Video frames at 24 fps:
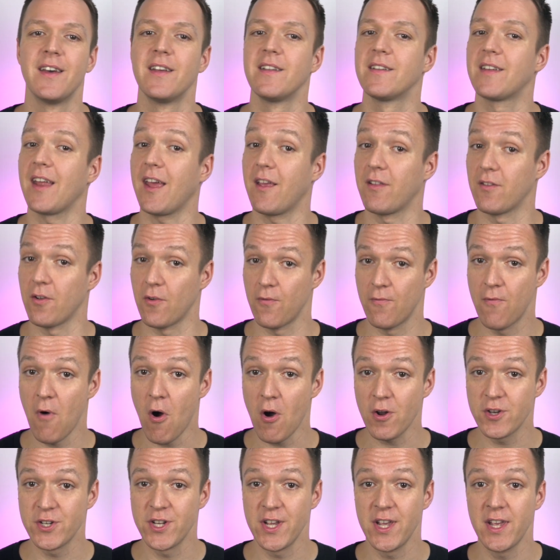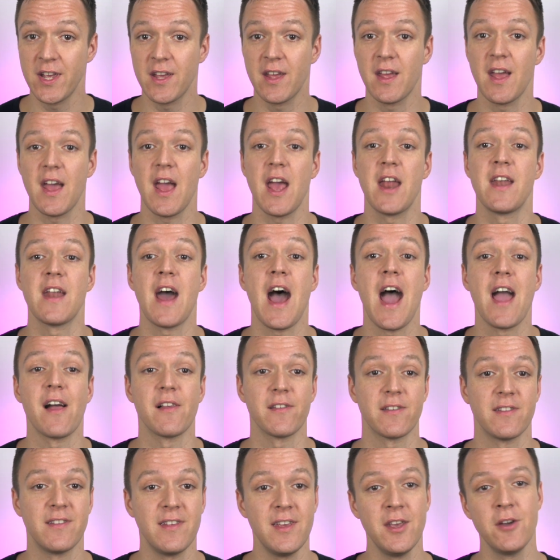Thanks for watching, and I'll
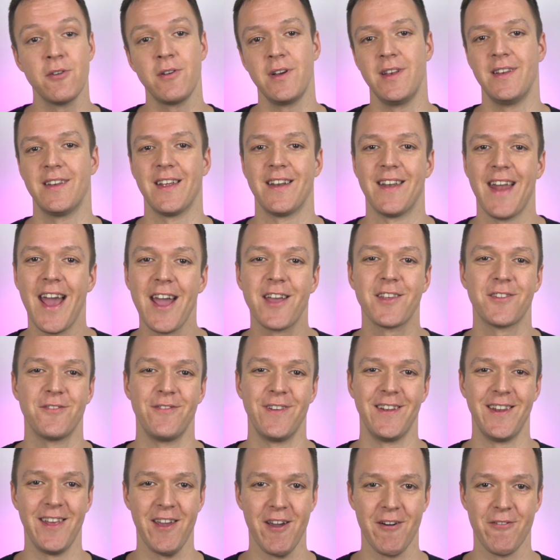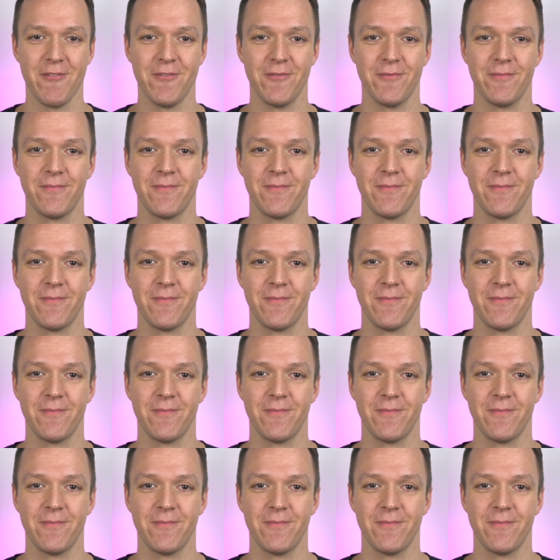see you in the next video.